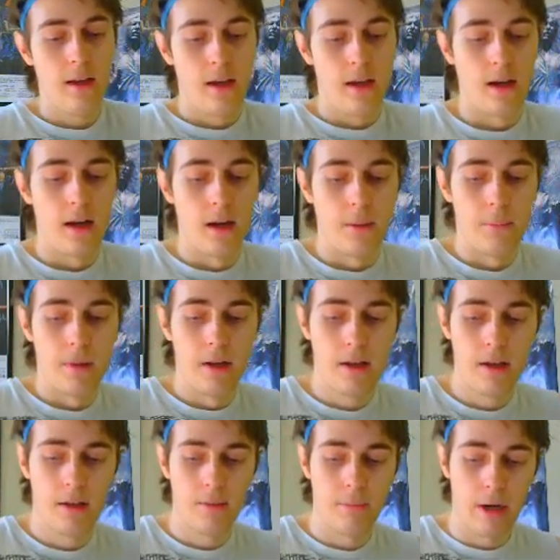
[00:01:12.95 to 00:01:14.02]

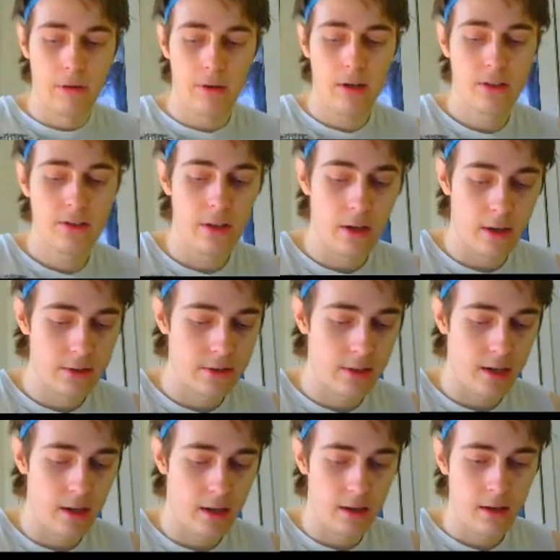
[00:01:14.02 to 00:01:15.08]
My rank sucks, I
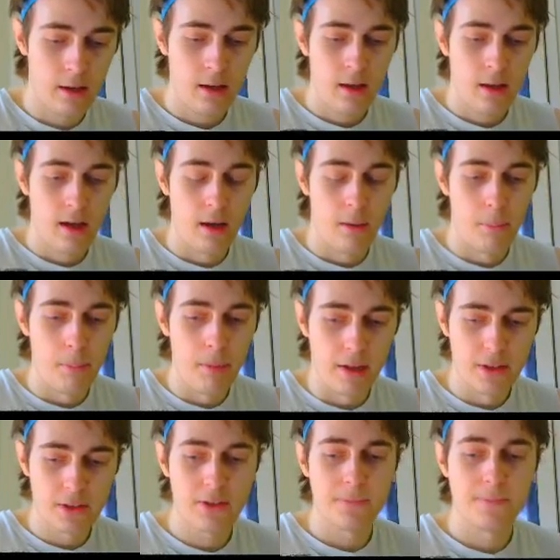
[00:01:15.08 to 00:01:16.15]
get it,
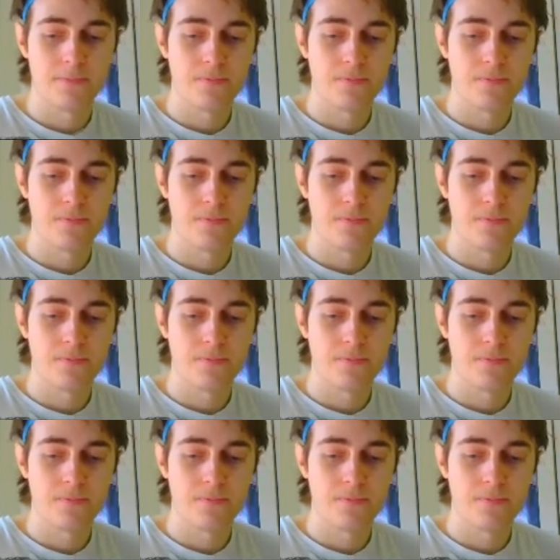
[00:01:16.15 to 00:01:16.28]
but